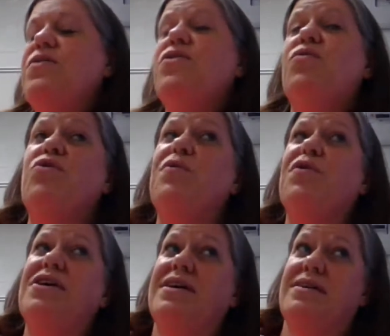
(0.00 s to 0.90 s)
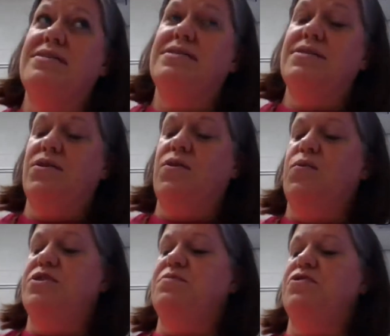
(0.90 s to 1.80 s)
The rumor is,
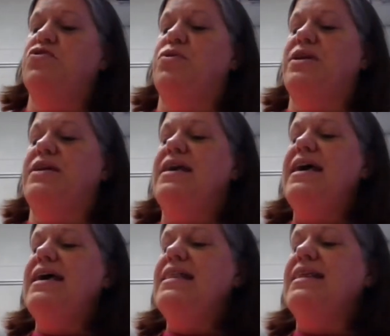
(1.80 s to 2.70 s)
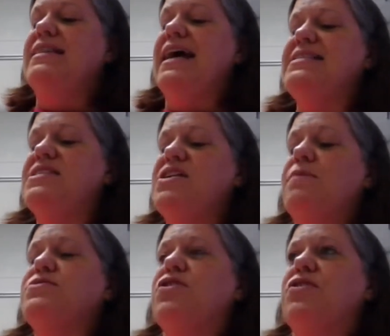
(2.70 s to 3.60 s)
whispered Jordan, that that's
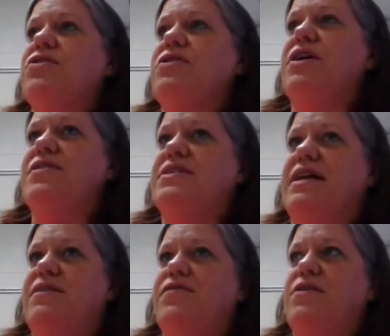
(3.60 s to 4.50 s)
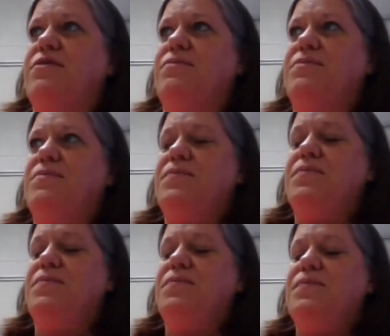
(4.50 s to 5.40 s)
Tom's girl on the telephone.
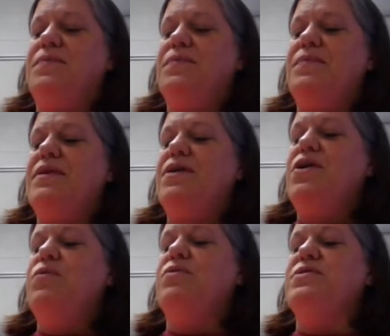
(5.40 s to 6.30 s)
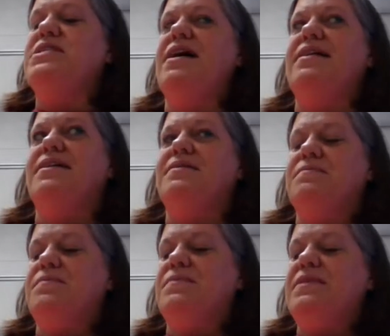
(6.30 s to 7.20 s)
We were silent.